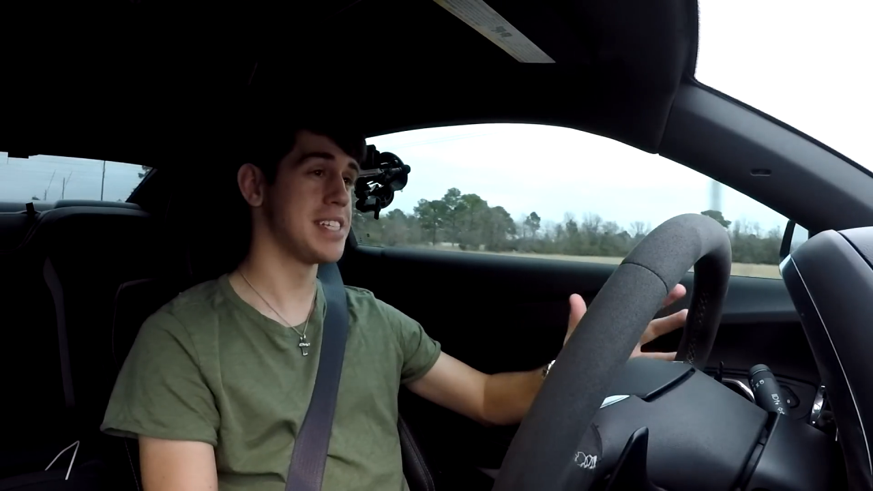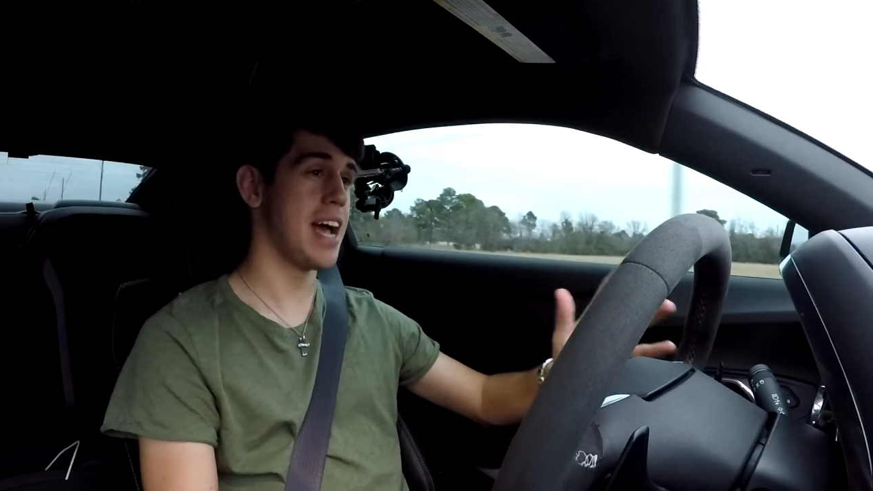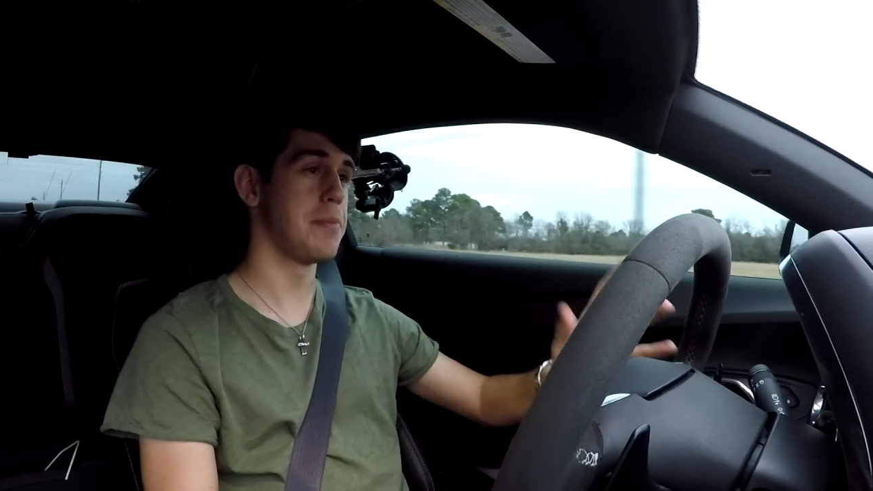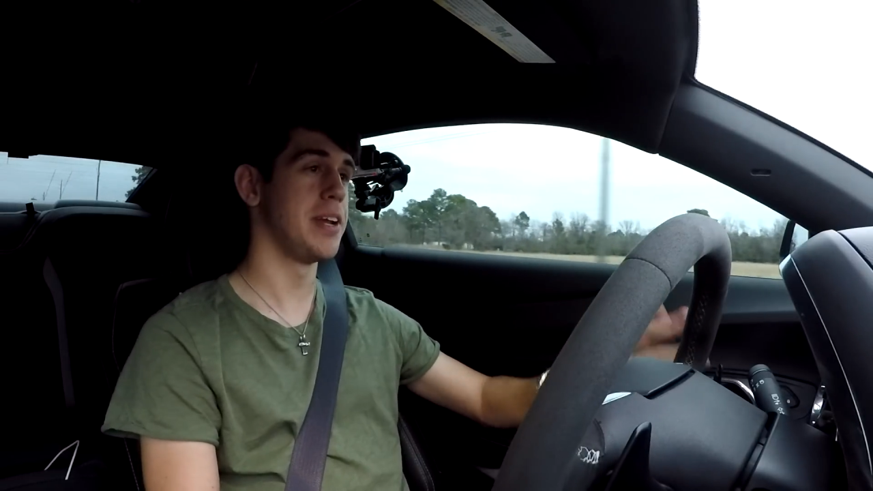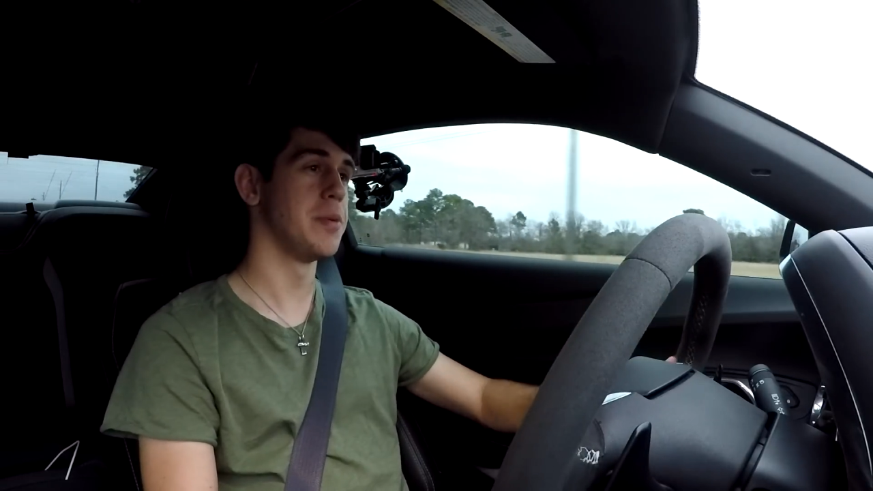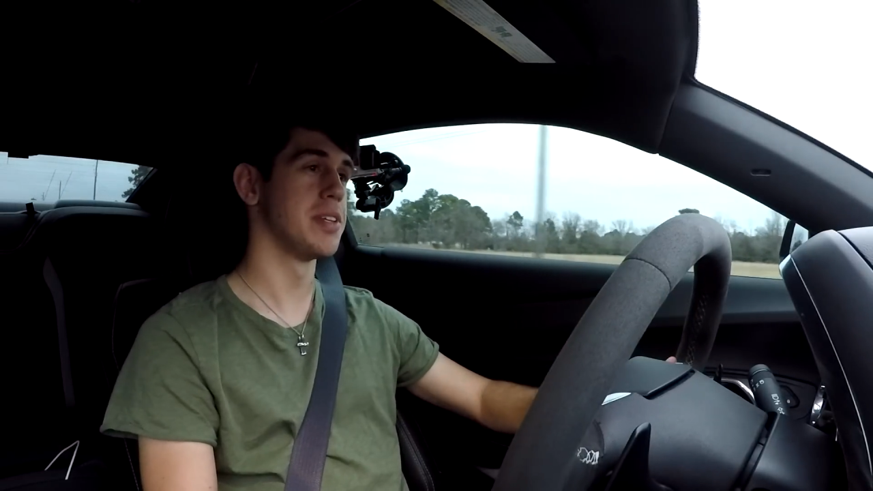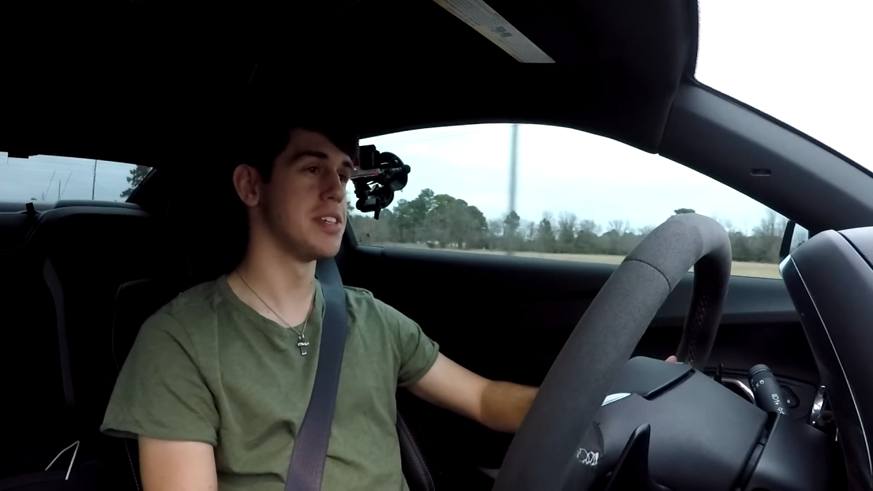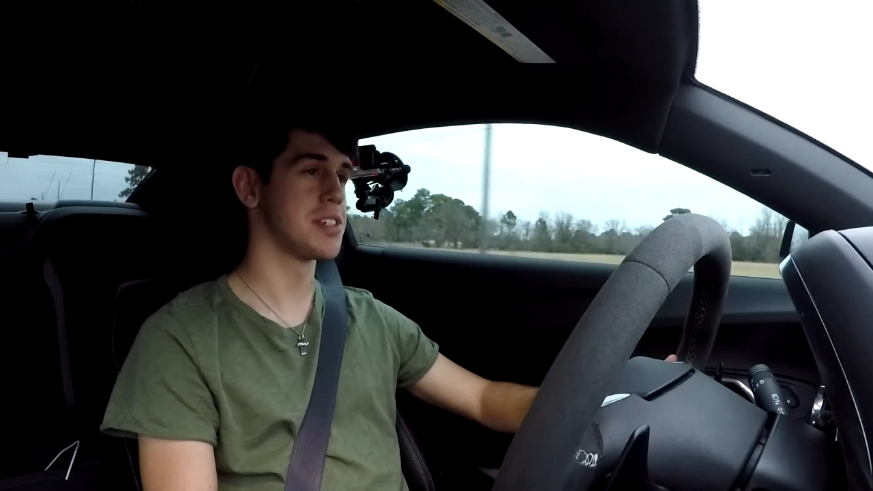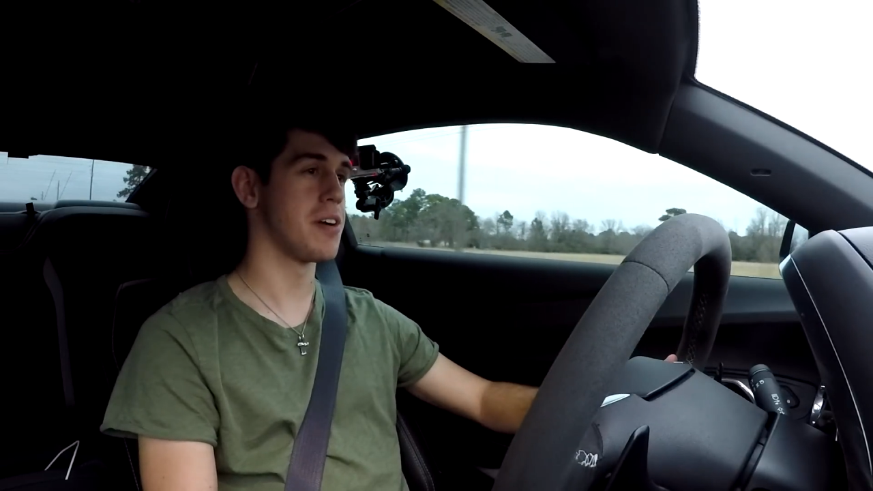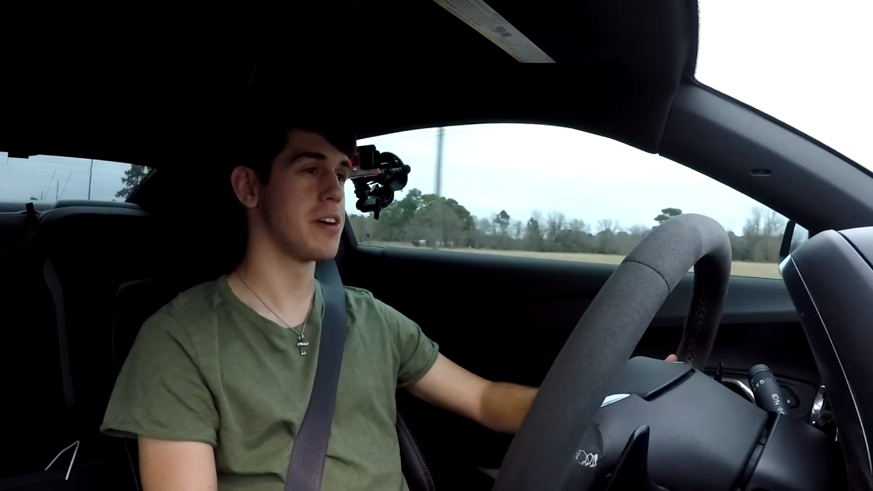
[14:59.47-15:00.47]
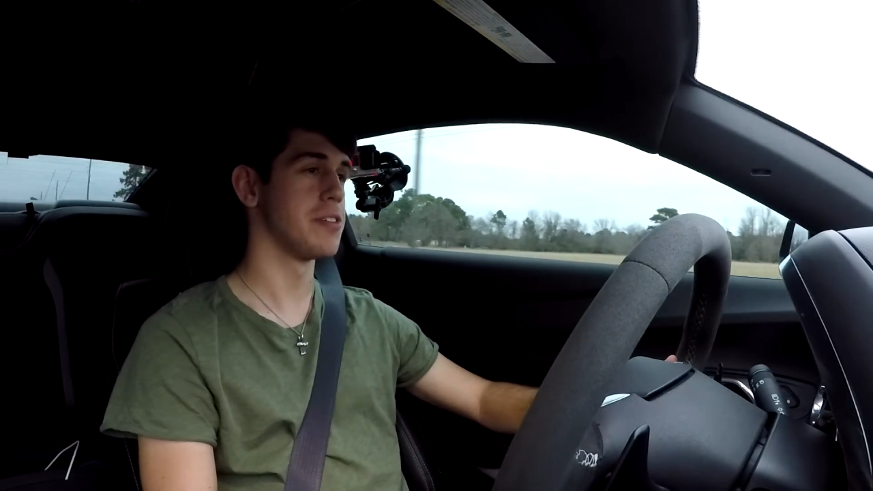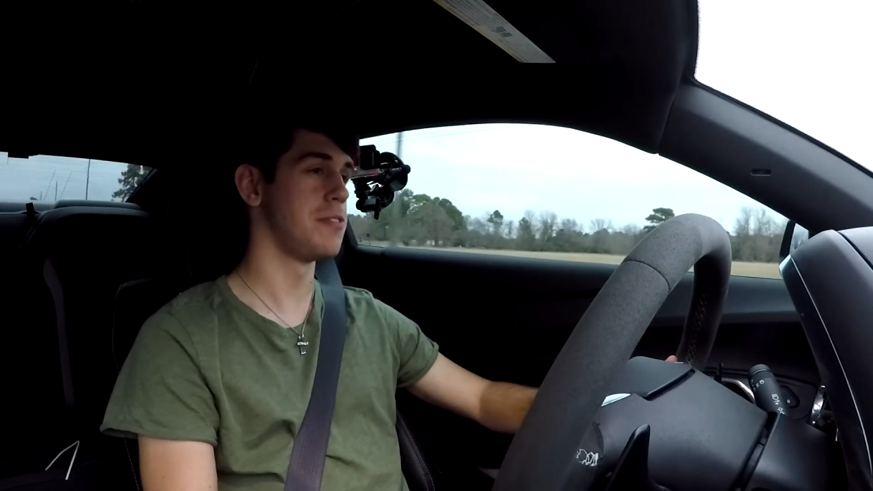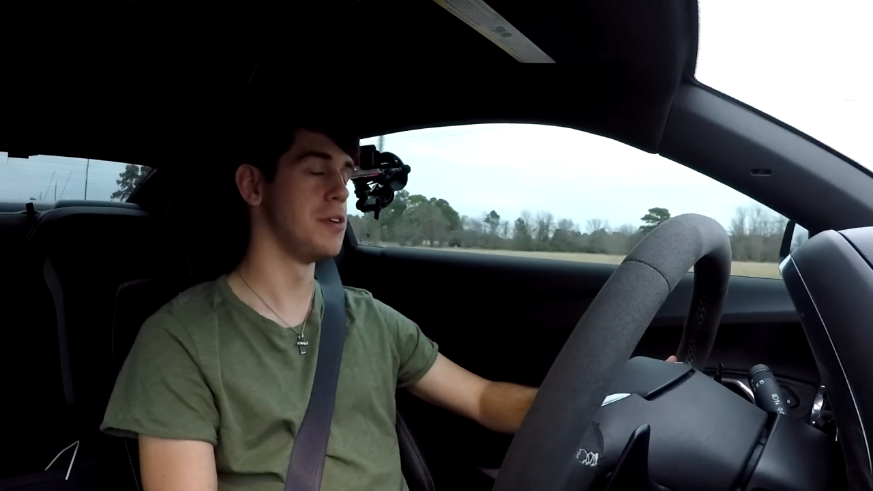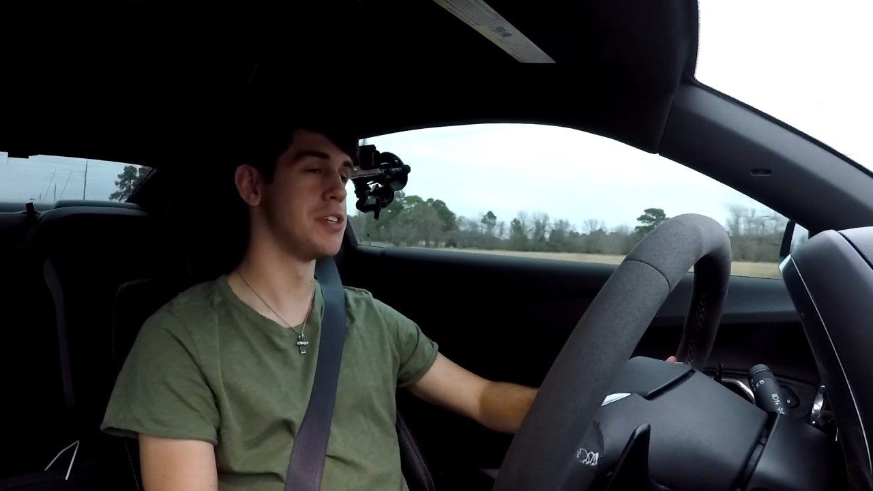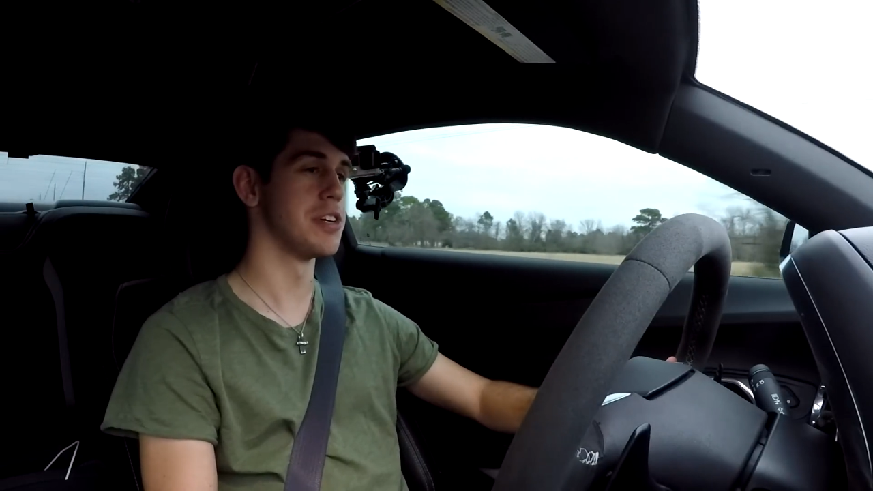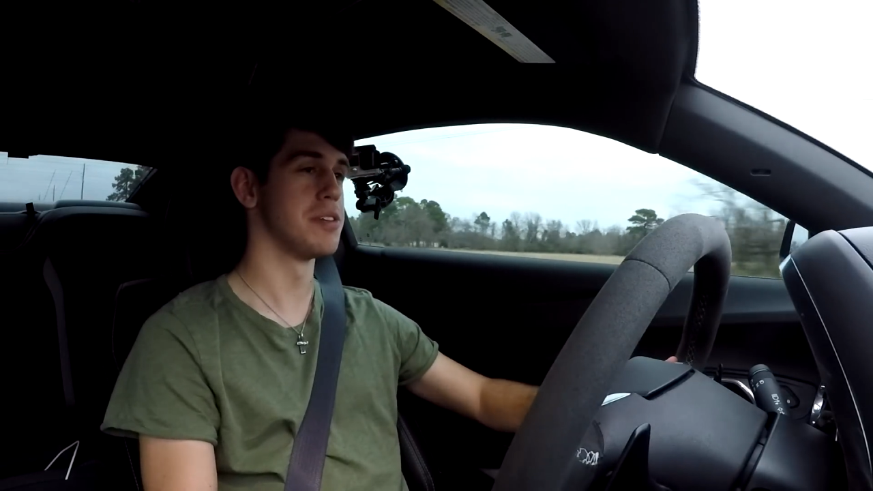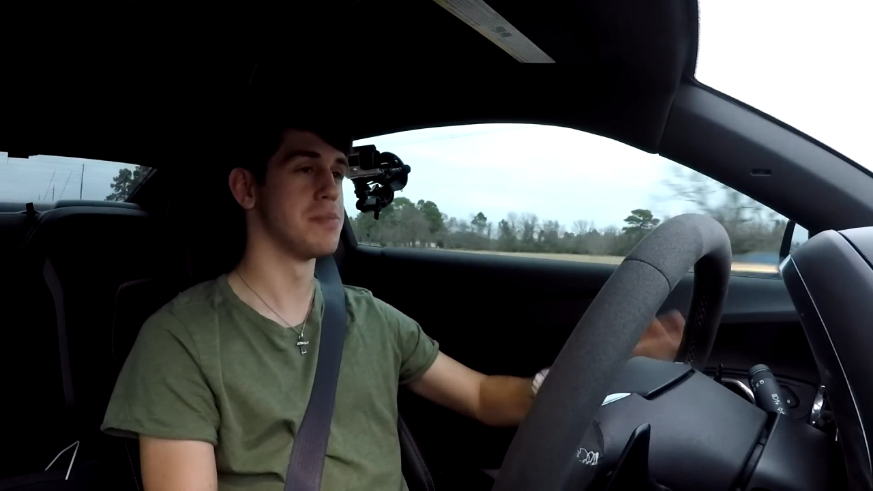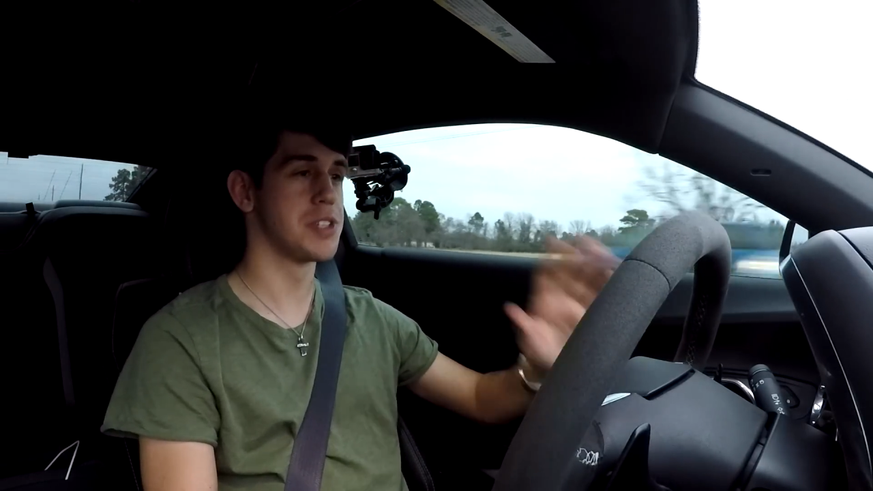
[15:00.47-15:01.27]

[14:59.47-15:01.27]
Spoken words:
happening with this car in the future,